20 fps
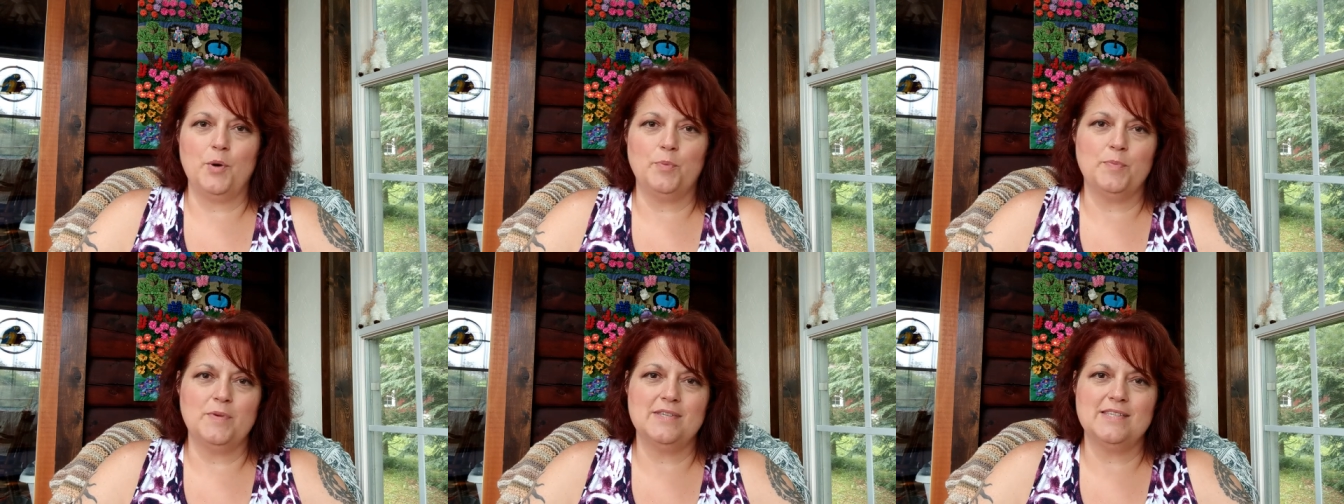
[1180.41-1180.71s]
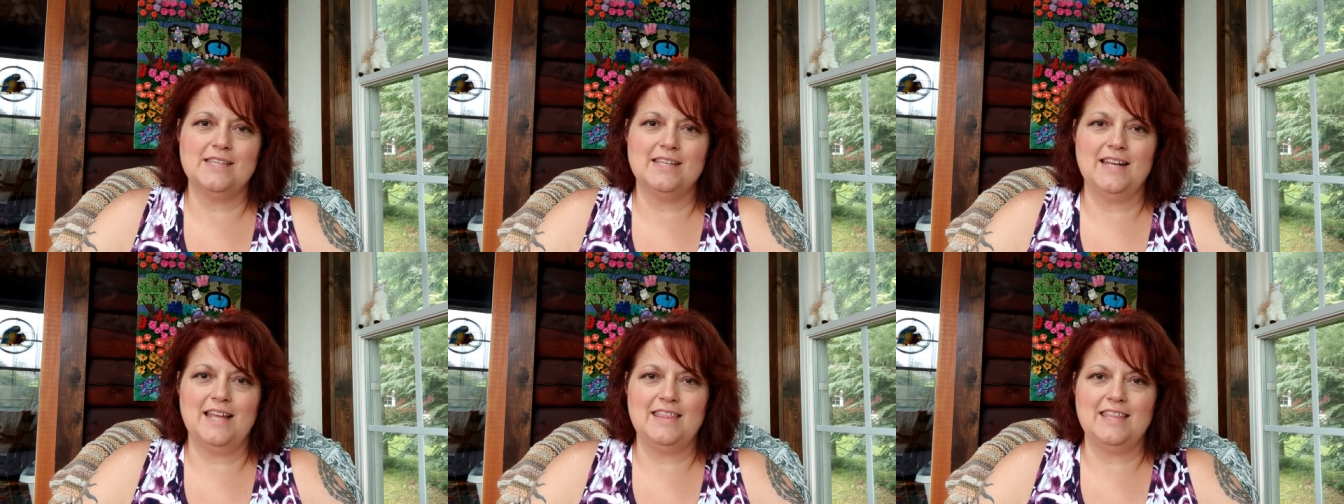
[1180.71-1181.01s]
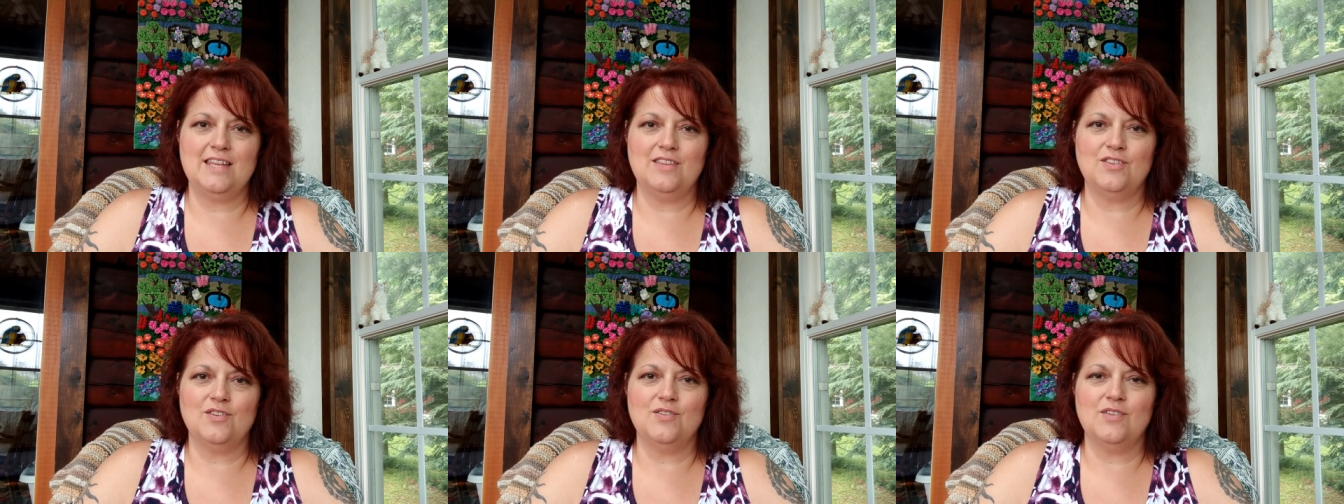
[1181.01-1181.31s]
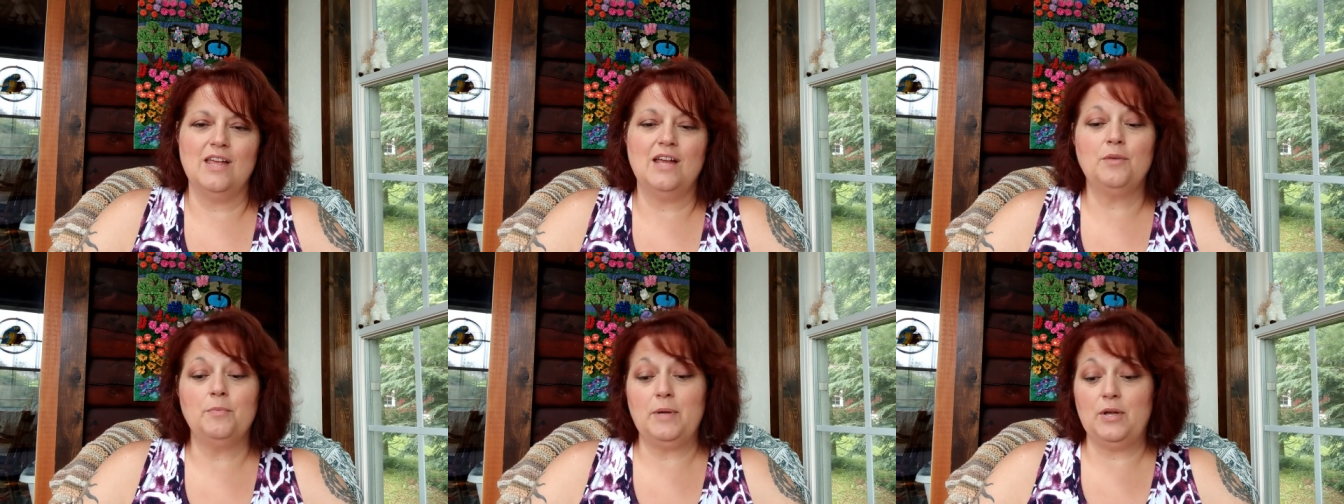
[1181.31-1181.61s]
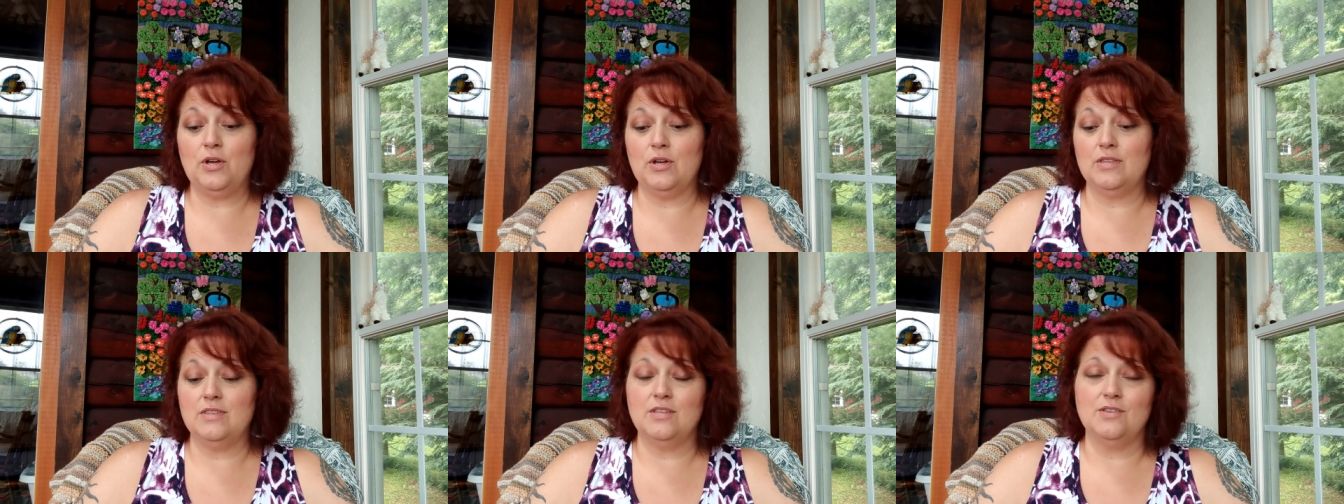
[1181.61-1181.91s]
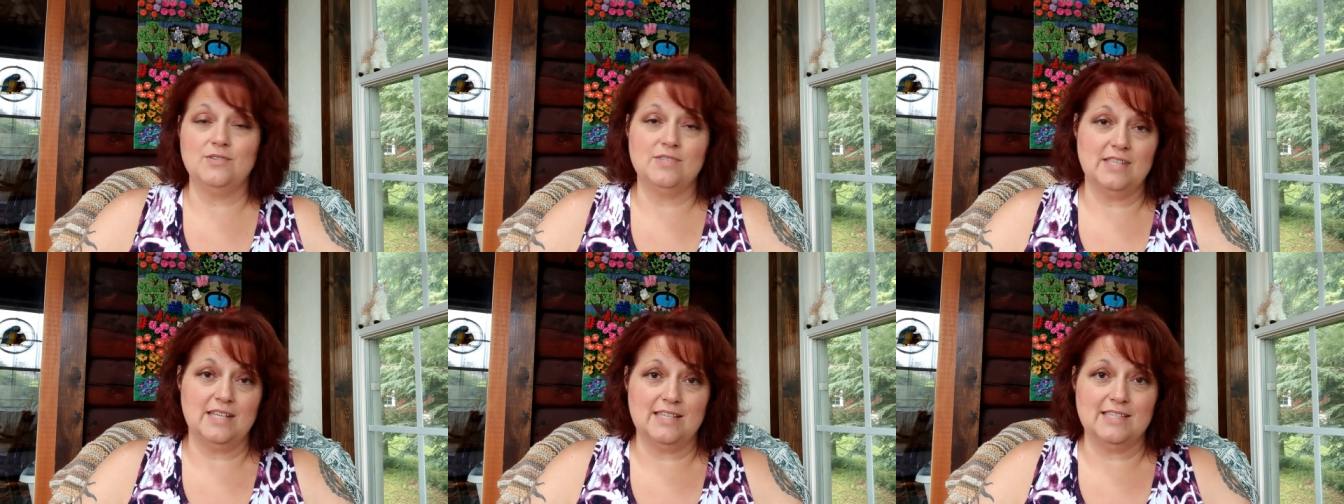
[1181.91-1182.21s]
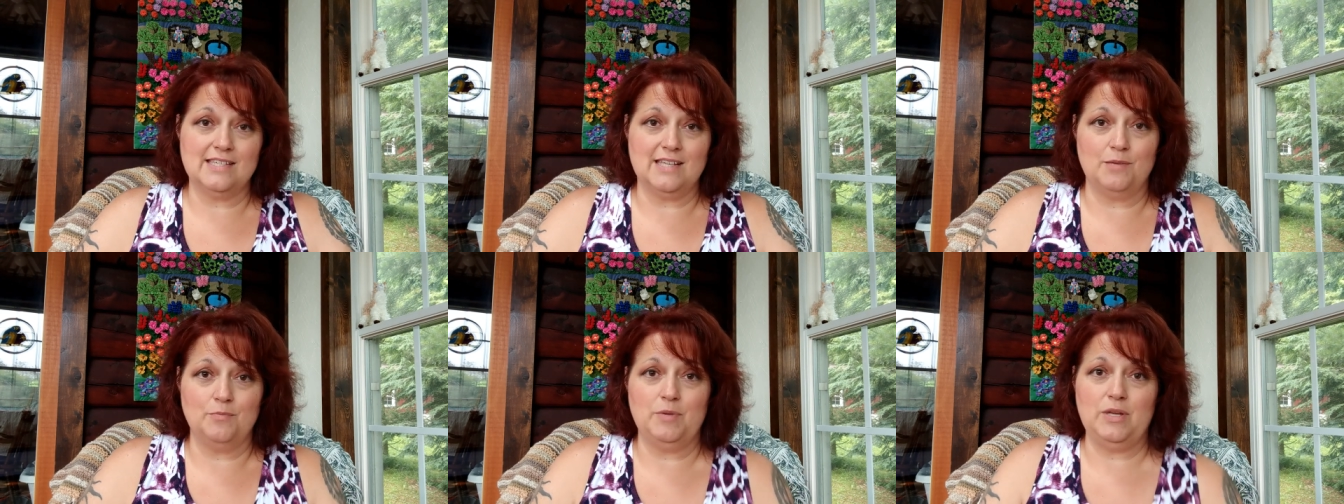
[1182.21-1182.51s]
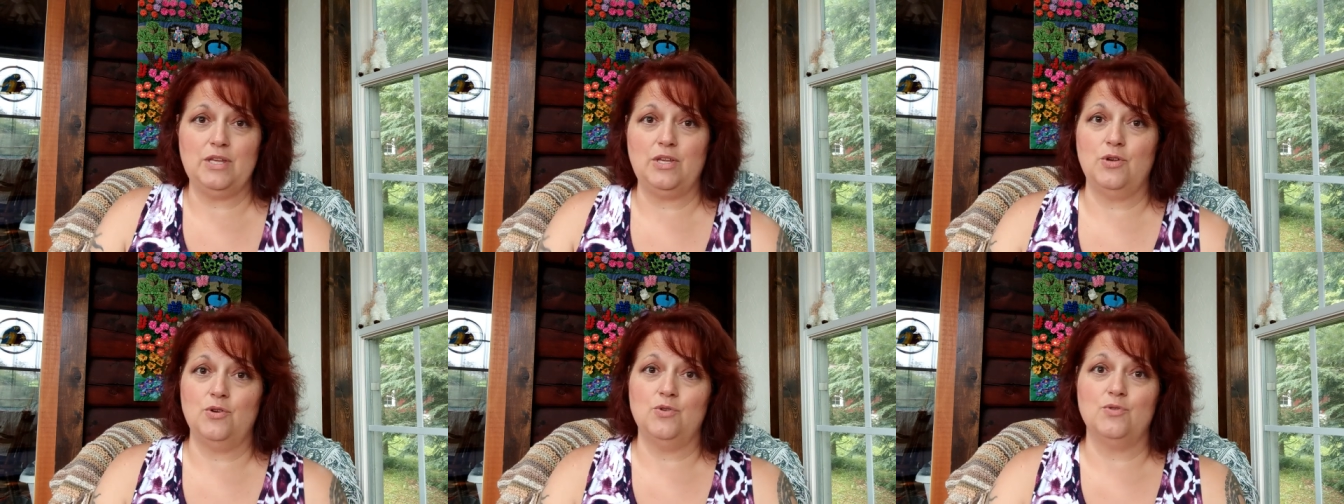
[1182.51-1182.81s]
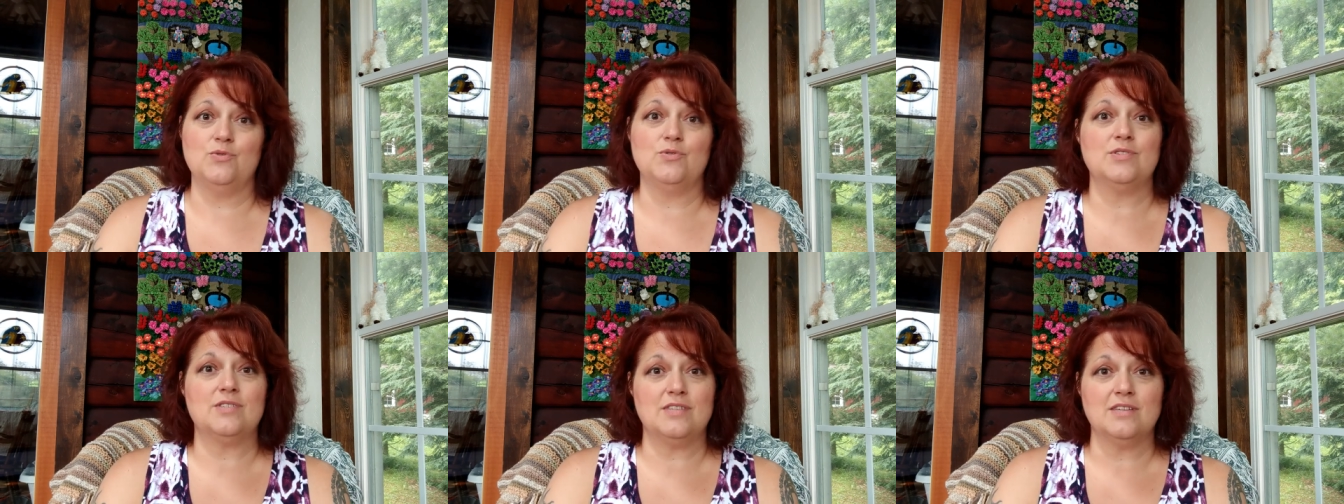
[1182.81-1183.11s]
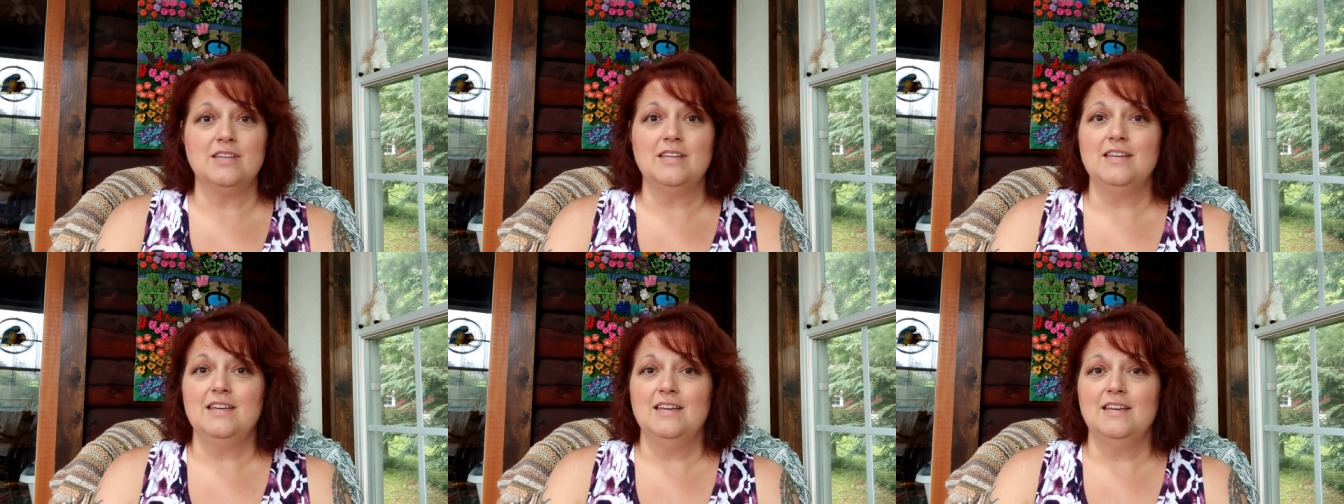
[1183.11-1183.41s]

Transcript: purpose and I think that that'll be good. Those things can be used